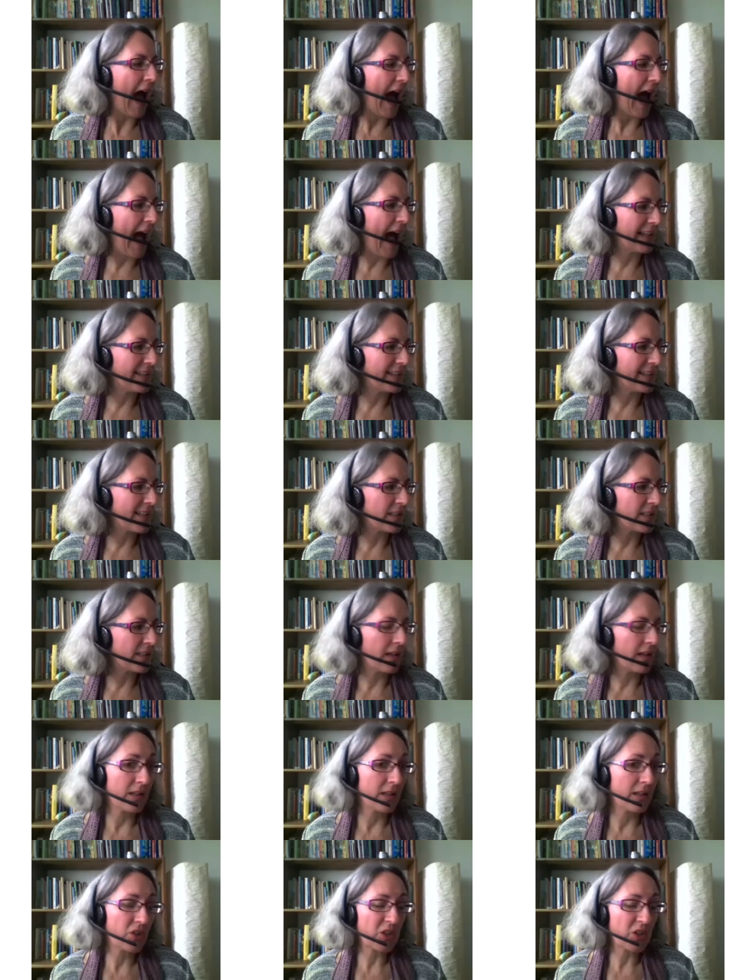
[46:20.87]
and
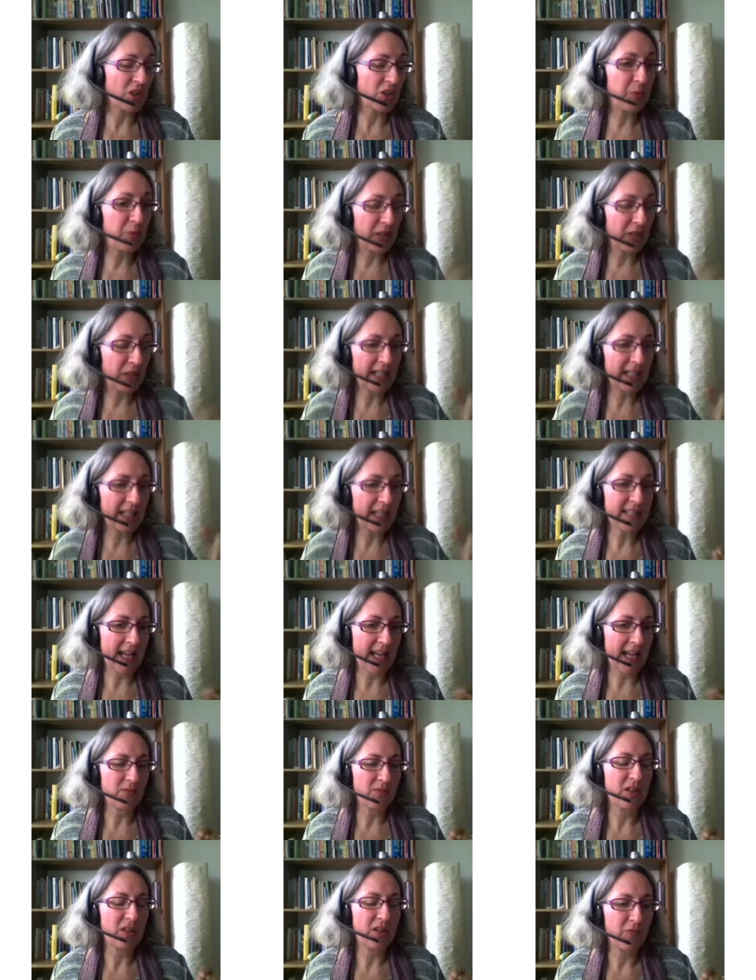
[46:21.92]
just bringing it
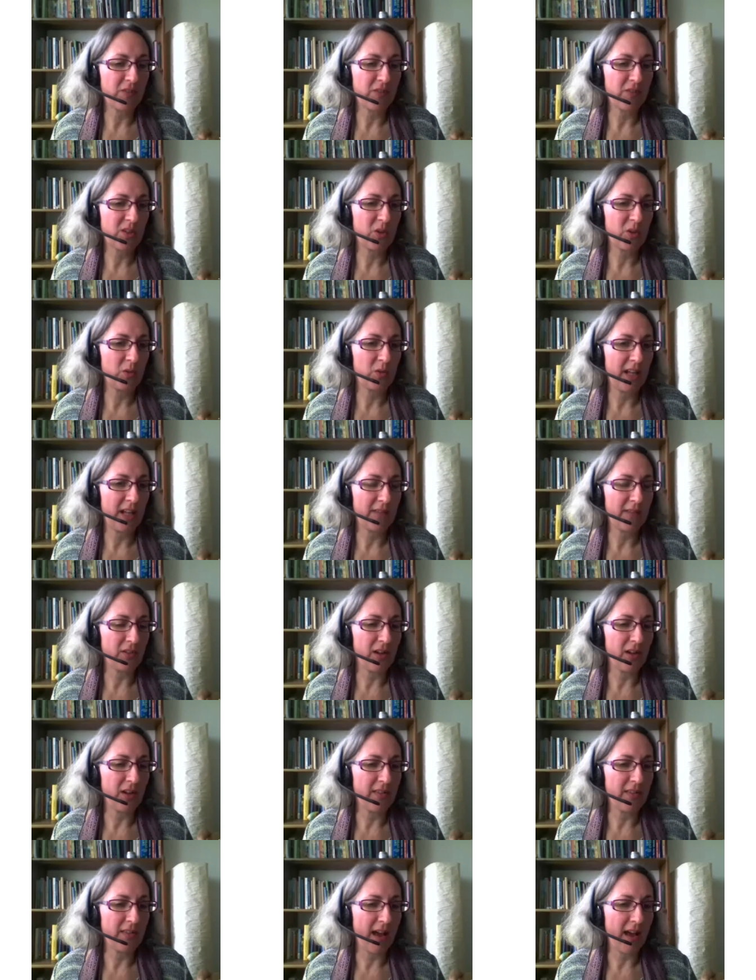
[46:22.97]
down to the physical level
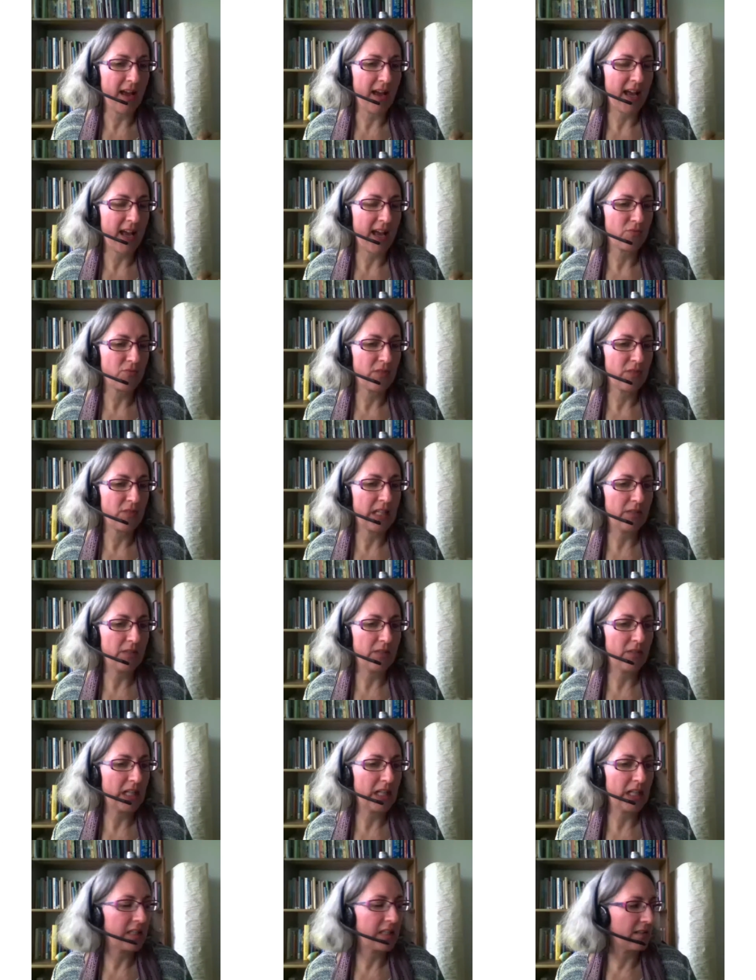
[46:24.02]
like that has really,
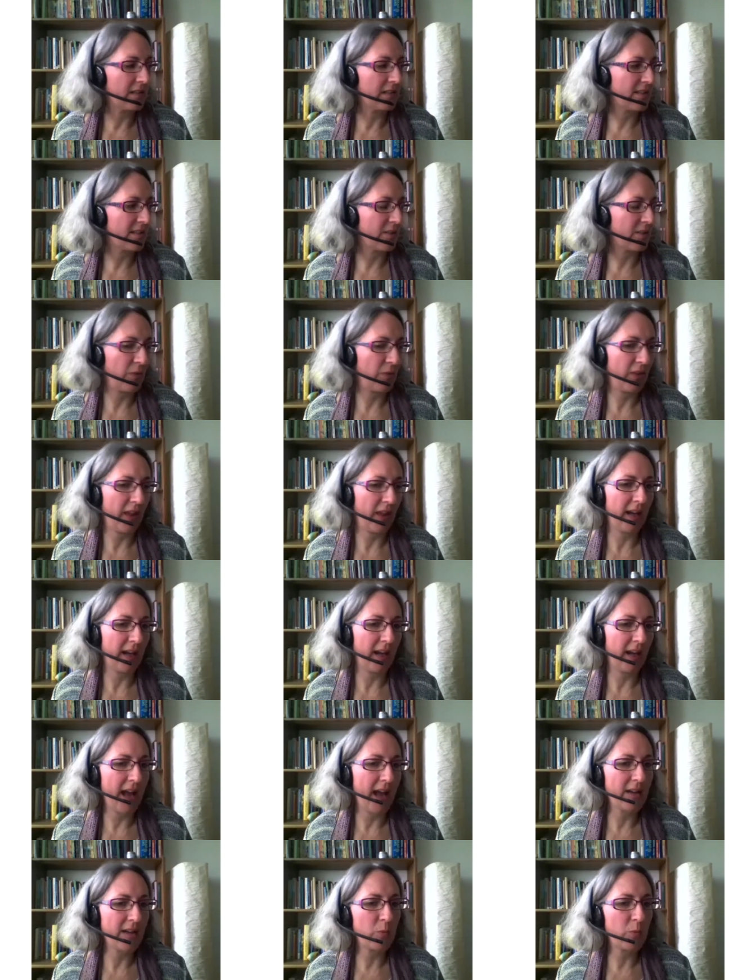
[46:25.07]
really done something.
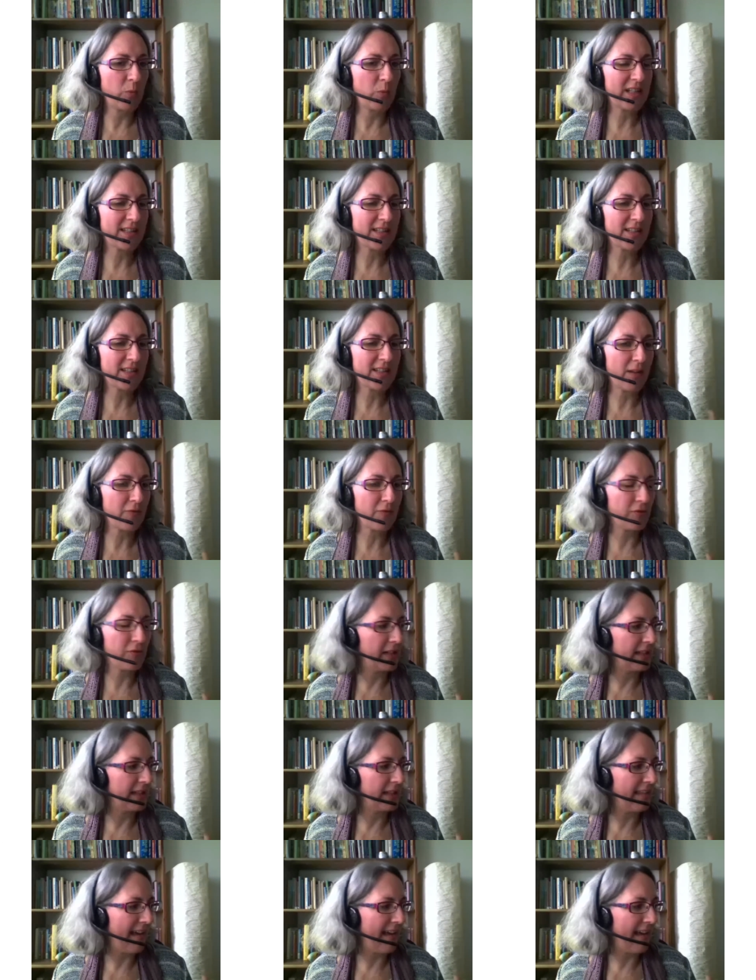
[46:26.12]
And we're
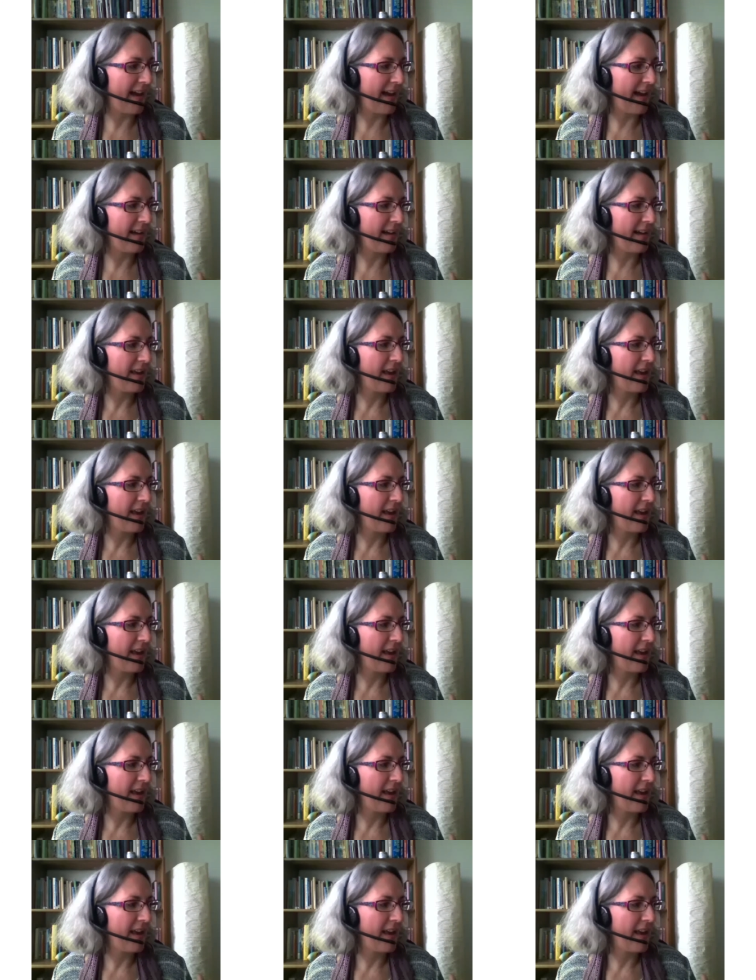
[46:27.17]
discovering that